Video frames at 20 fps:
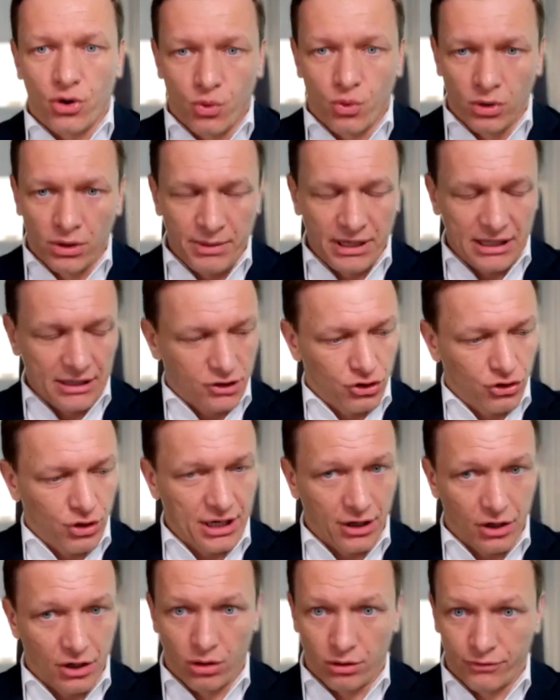we'll be in a
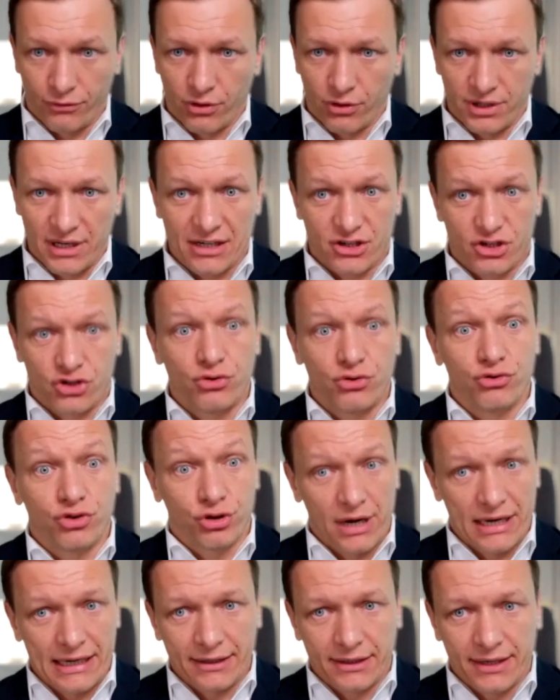trading halt for the next two
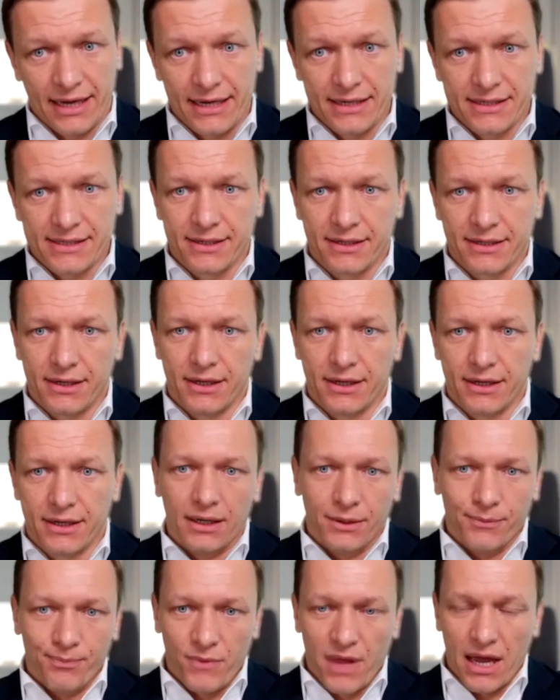trading days.
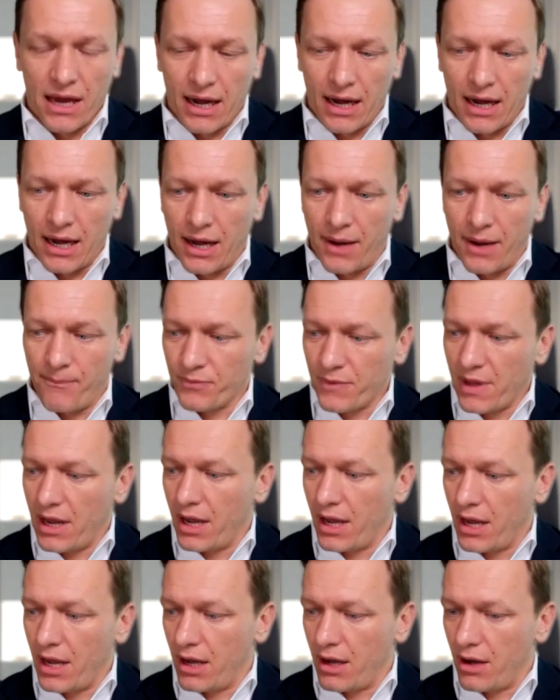When
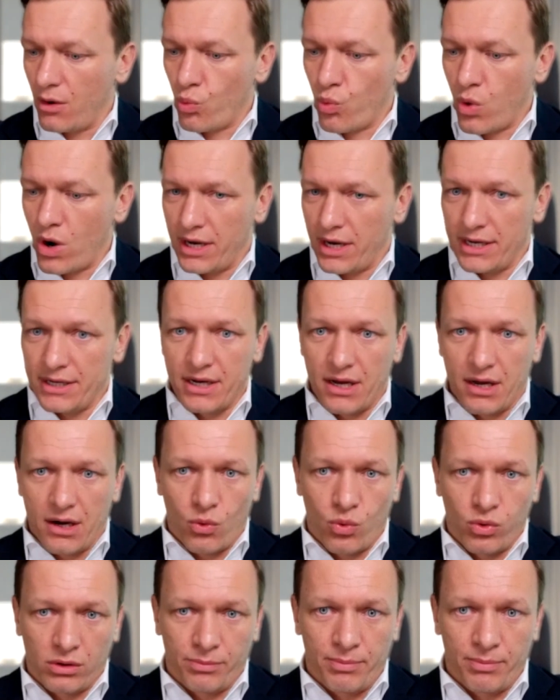
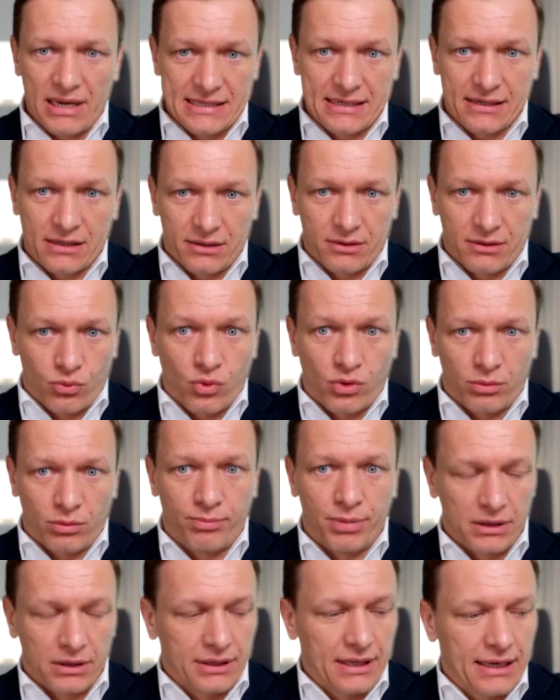we'll
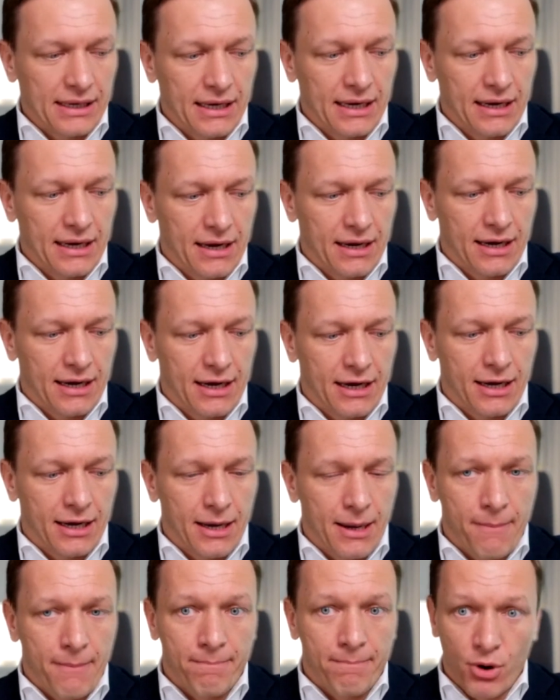build
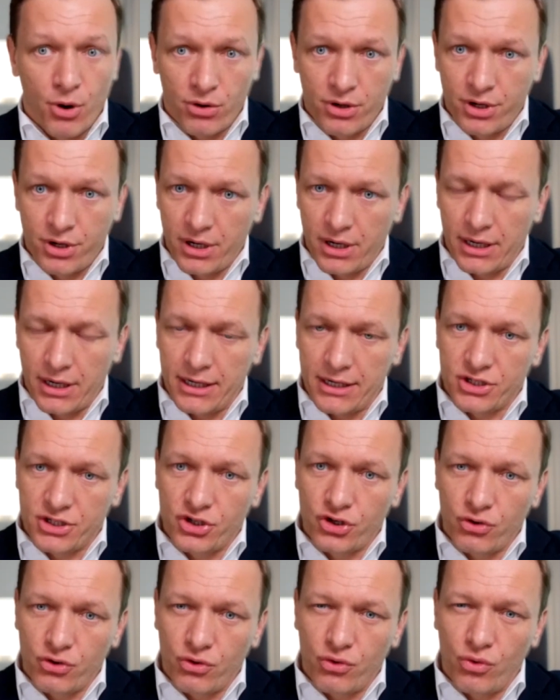a book.
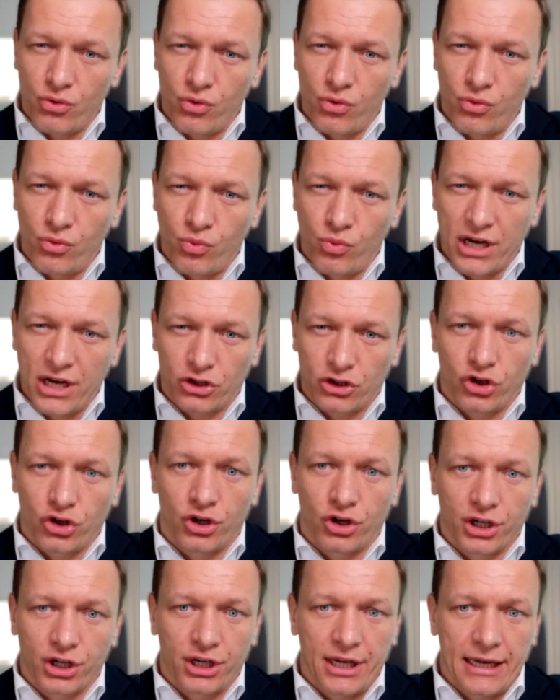So we are
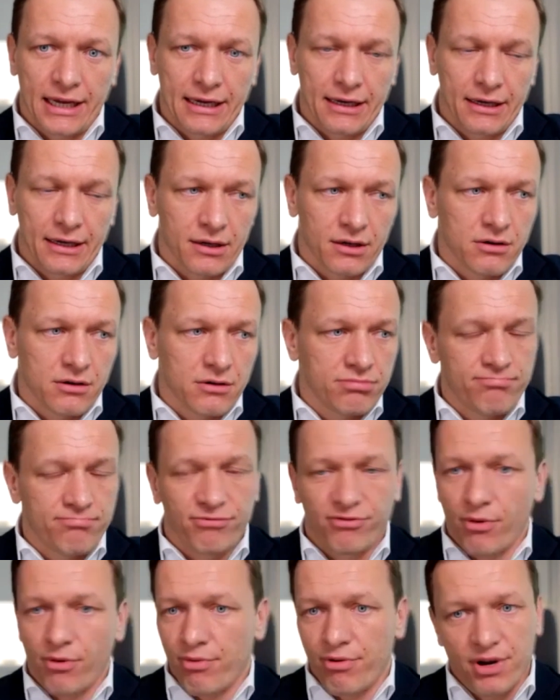targeting
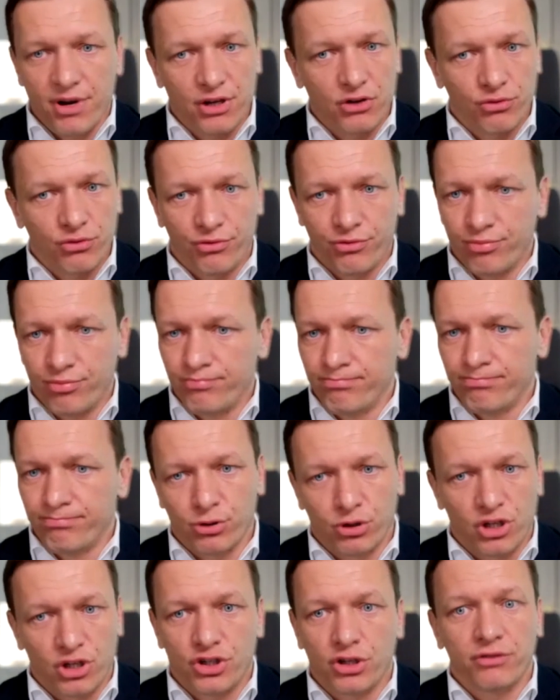from 3 to
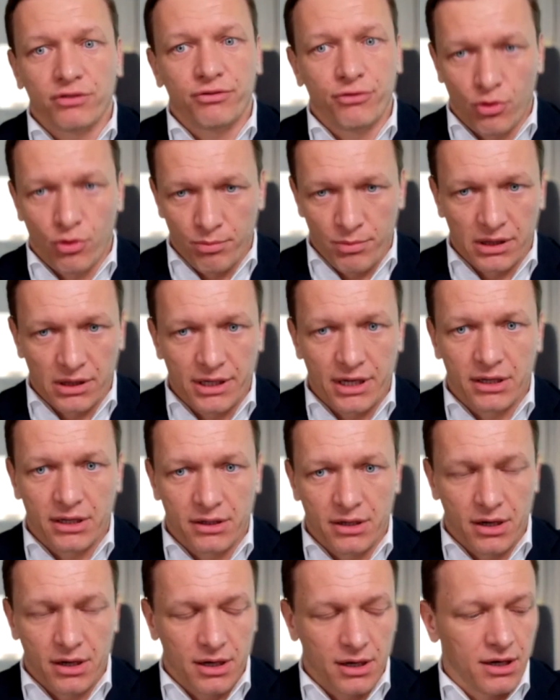potentially 4
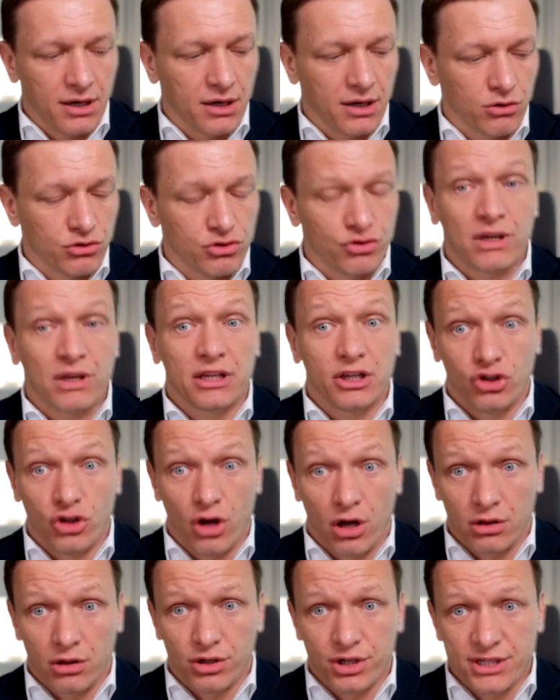million Australian
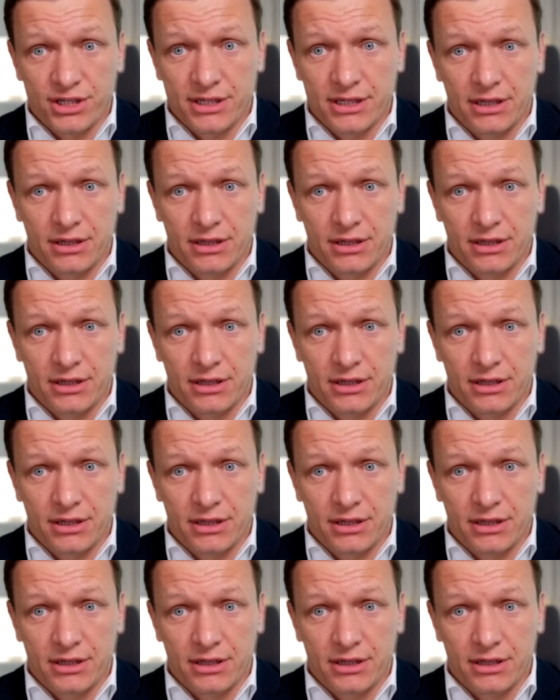dollars